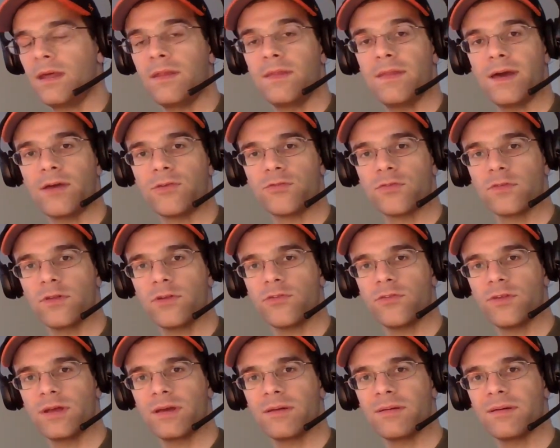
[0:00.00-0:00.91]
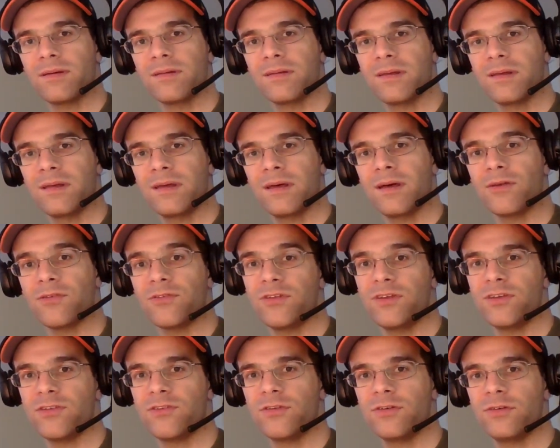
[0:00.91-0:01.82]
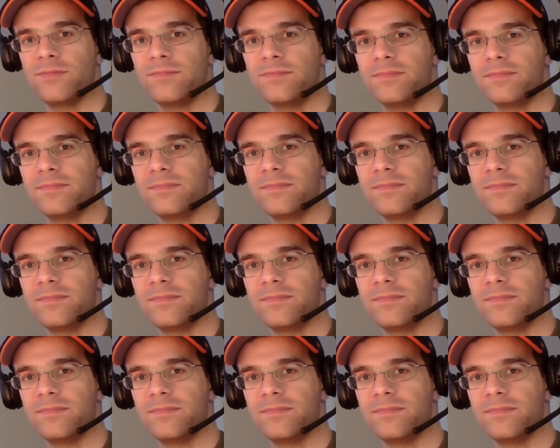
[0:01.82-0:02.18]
Thanks for listening. I'll see you soon.